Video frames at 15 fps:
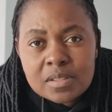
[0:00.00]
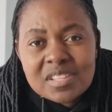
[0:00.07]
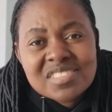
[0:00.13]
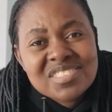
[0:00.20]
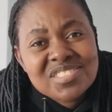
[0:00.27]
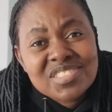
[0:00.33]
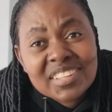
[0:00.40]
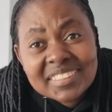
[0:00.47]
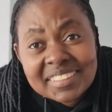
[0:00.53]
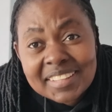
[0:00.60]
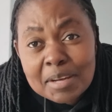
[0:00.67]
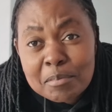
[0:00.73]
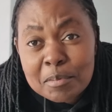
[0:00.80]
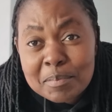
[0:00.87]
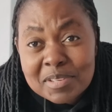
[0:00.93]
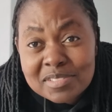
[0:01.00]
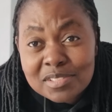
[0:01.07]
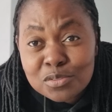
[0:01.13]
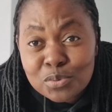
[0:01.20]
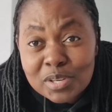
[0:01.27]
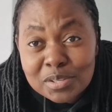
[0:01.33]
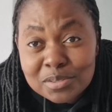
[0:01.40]
This is not the type of
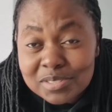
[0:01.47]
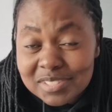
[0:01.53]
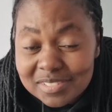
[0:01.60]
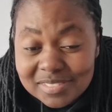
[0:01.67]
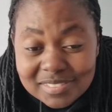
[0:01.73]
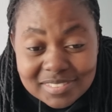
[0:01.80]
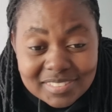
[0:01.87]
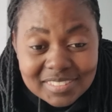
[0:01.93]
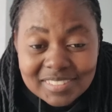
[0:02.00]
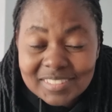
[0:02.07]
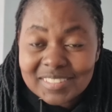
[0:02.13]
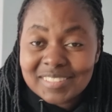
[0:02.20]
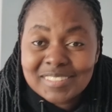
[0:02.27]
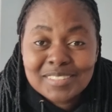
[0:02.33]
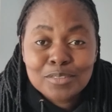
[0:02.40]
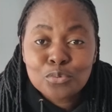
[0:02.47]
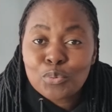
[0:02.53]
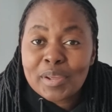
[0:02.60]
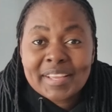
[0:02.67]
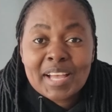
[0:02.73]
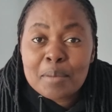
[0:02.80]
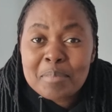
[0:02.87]
business where you just
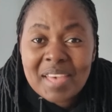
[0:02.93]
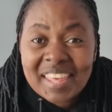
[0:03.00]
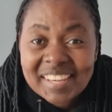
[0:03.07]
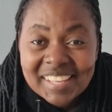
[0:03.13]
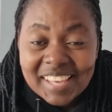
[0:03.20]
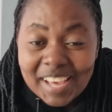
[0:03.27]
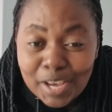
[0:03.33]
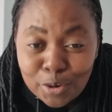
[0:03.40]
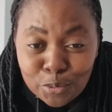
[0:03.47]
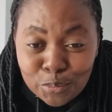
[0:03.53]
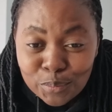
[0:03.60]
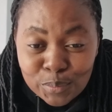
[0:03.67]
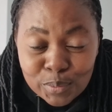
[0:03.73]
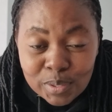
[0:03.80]
wake up anyhow,